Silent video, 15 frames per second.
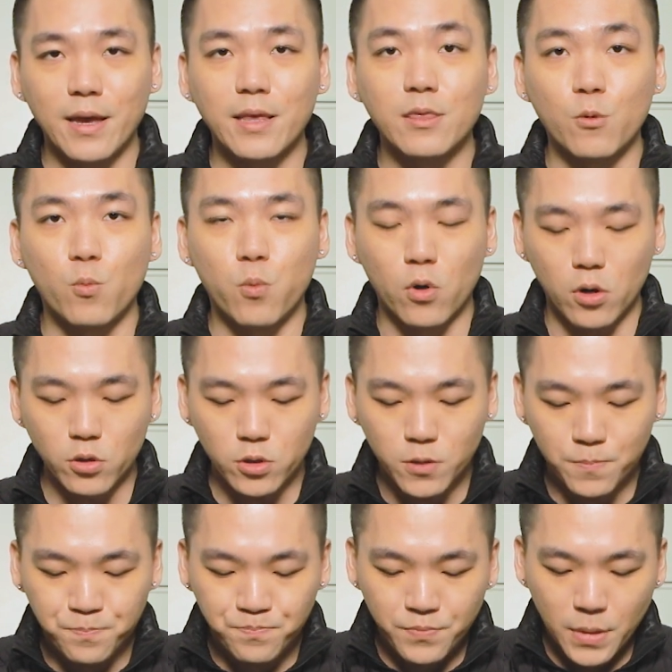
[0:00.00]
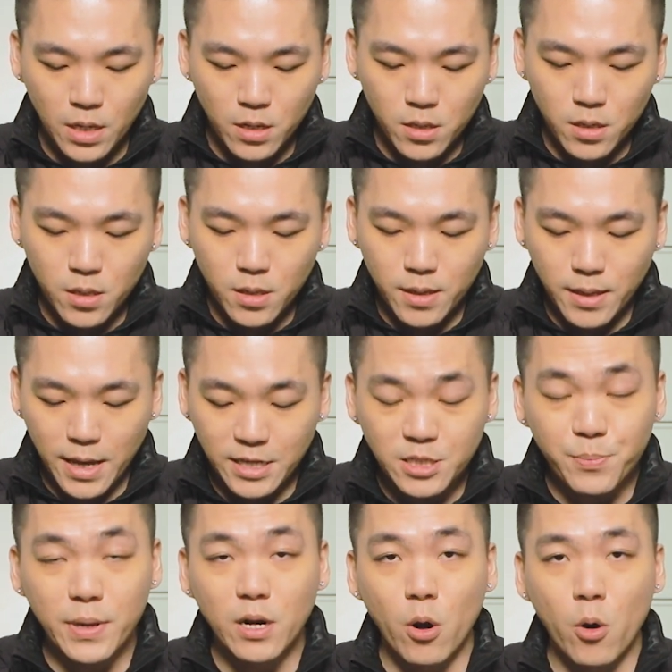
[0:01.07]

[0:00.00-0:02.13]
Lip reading: in the world. It's been